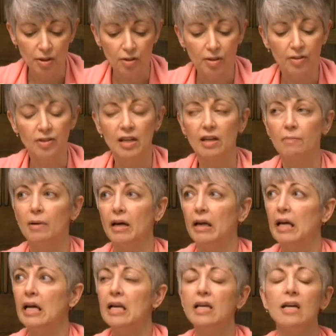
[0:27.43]
You can think about
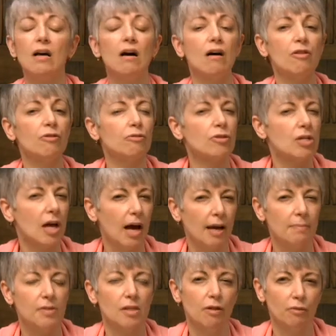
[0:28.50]
any other
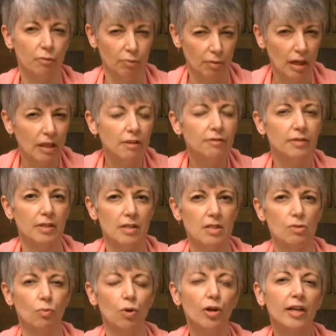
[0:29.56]
types of
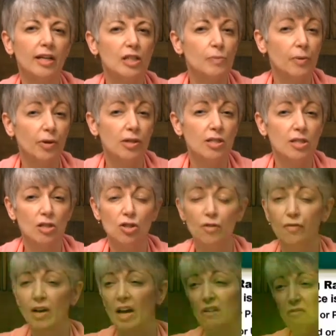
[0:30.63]
relevant work experience that
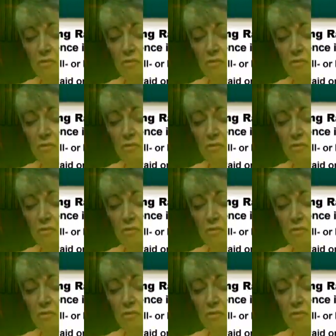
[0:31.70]
you've had,